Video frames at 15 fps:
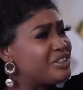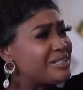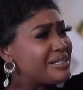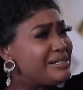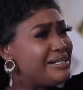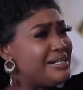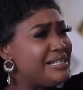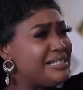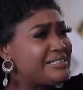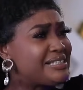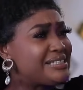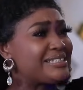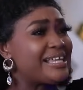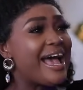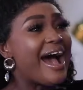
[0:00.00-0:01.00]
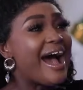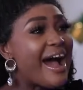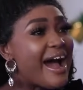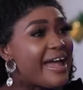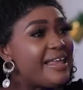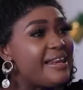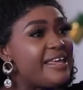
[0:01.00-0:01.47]
to the list is
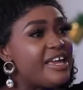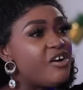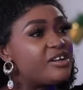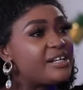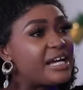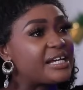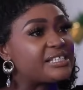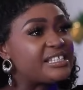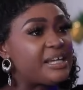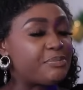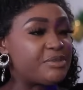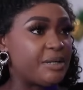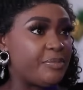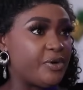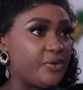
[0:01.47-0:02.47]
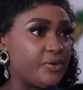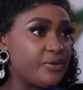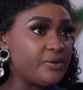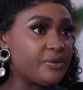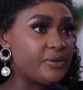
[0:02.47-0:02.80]
highly unacceptable.